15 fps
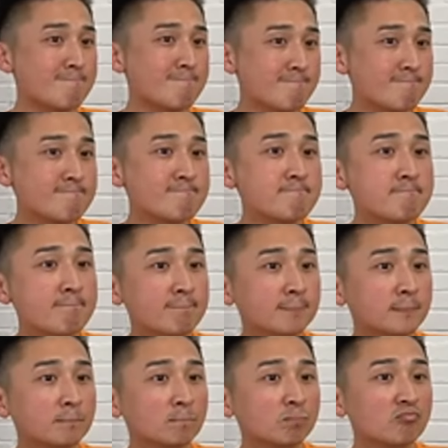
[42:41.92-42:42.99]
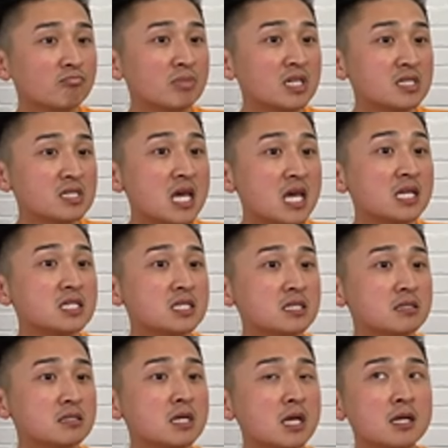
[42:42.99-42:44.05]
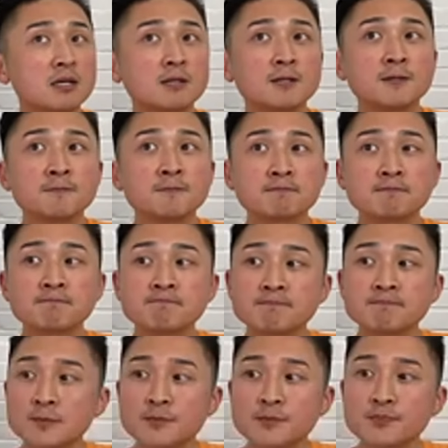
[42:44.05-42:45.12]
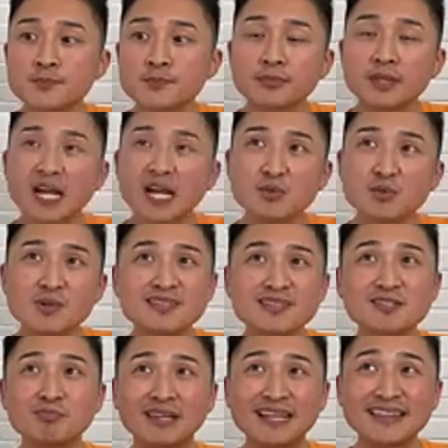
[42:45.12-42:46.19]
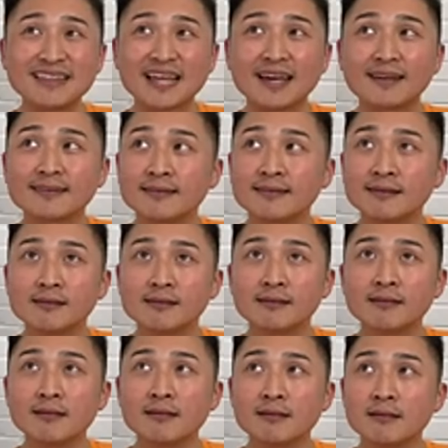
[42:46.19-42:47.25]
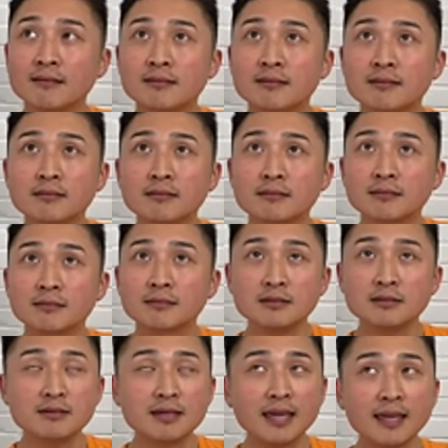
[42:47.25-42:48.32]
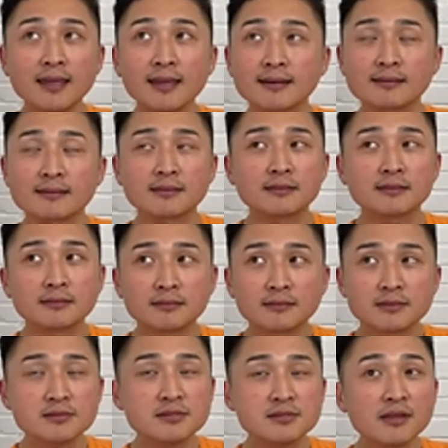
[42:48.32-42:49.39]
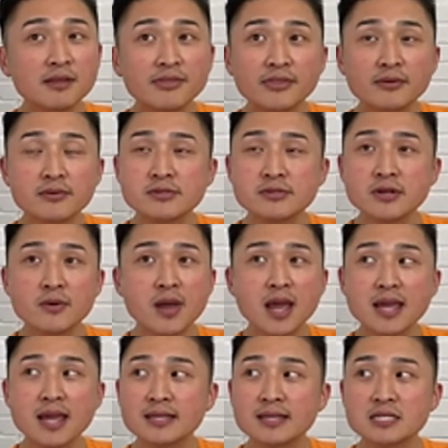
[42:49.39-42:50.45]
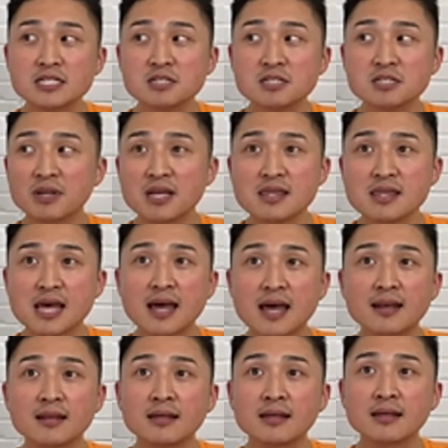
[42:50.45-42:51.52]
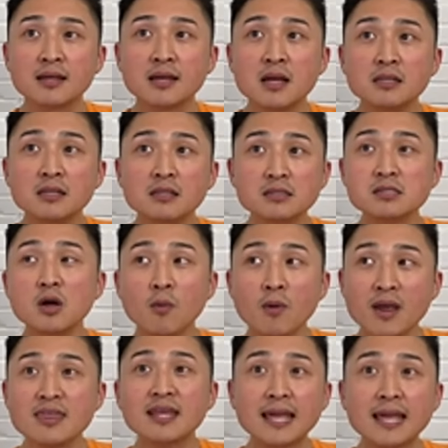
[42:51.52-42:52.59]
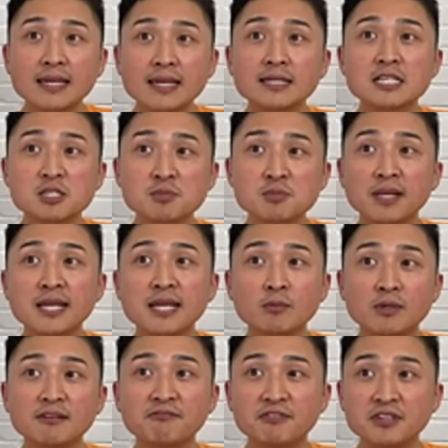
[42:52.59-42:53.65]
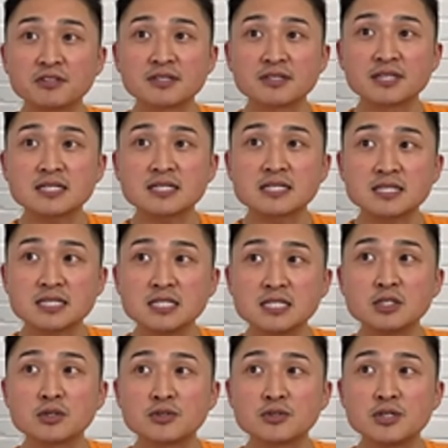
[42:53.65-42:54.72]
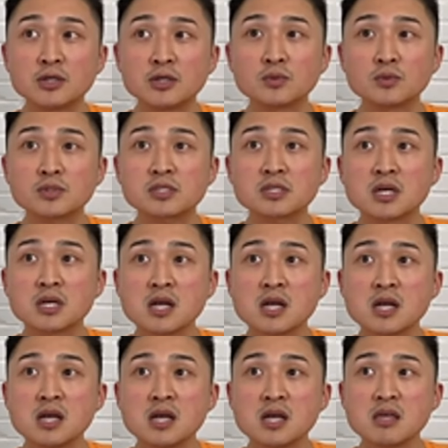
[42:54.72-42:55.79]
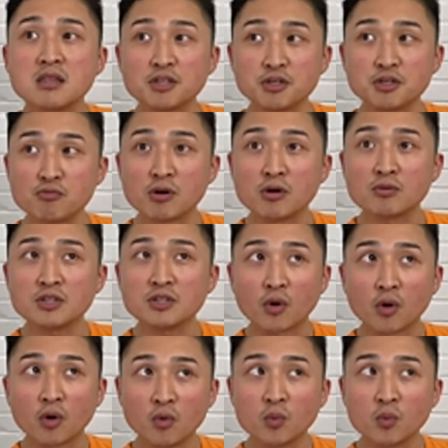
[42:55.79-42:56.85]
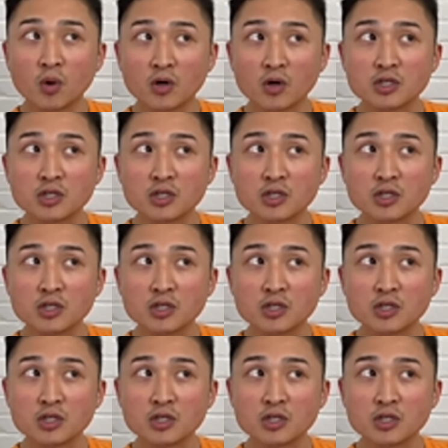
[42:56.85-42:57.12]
Because then it's, how do you explain that? You can't. There's no way I can explain that. There's no way that I can explain what it feels like to see your notes that you wrote in your own words